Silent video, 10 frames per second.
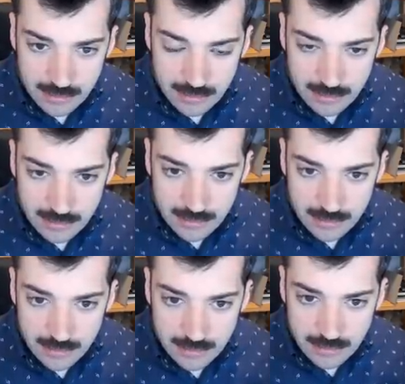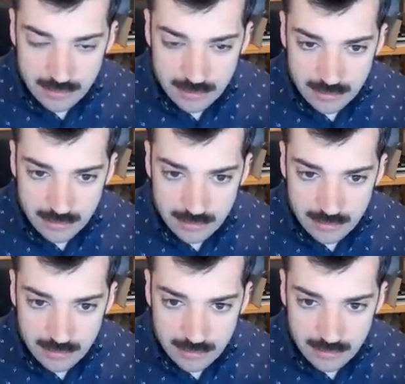
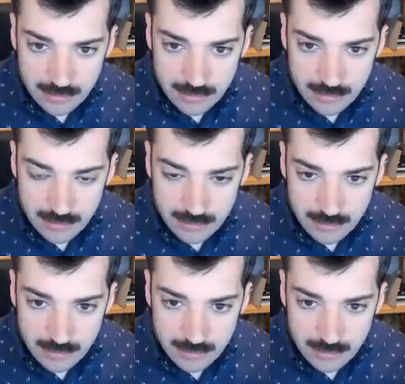Nobody speaks.